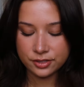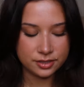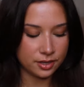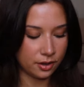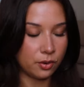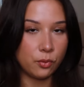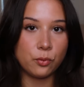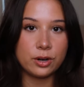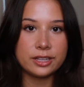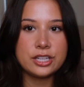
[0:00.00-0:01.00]
So
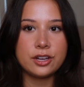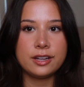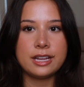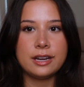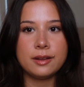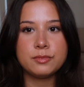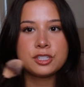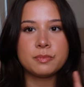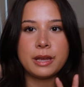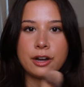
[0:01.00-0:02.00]
really good, and it
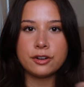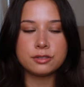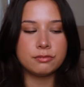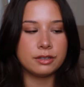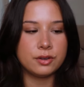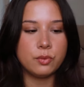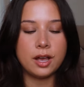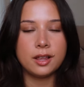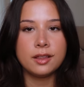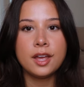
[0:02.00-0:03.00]
just pairs really
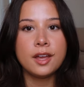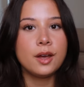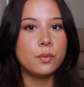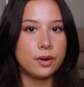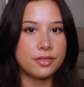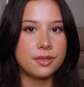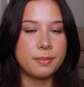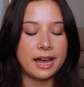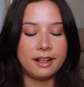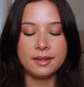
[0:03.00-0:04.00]
well with the
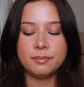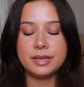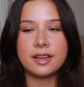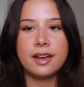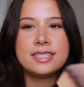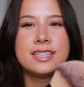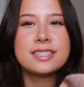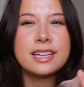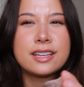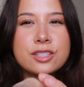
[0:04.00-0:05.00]
palette because
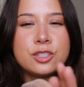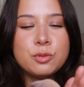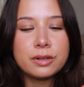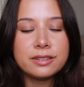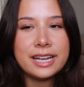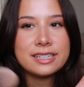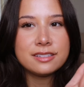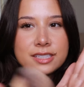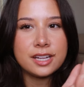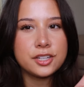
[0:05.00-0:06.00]
it's like super light
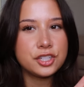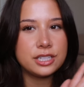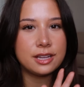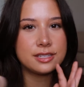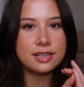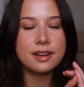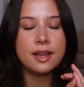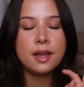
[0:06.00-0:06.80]
to the touch and doesn't